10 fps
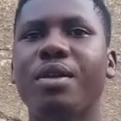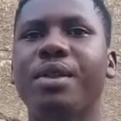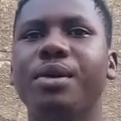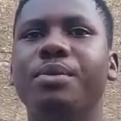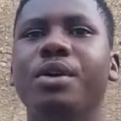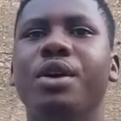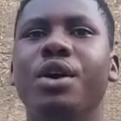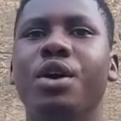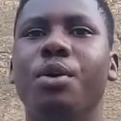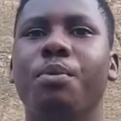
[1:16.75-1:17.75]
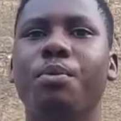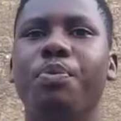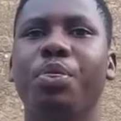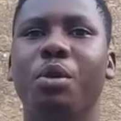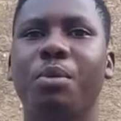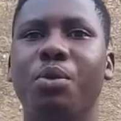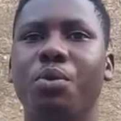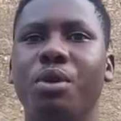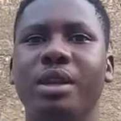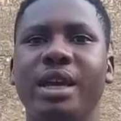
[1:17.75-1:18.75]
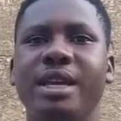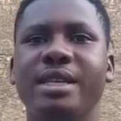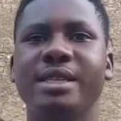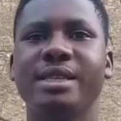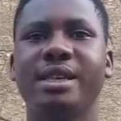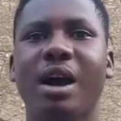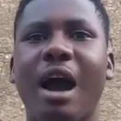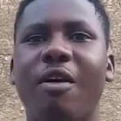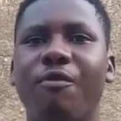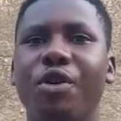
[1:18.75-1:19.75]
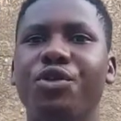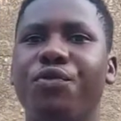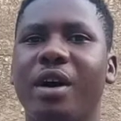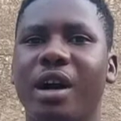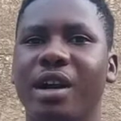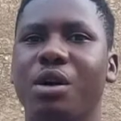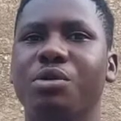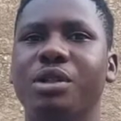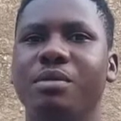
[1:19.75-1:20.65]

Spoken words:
Now, number one is avoid overcrowding.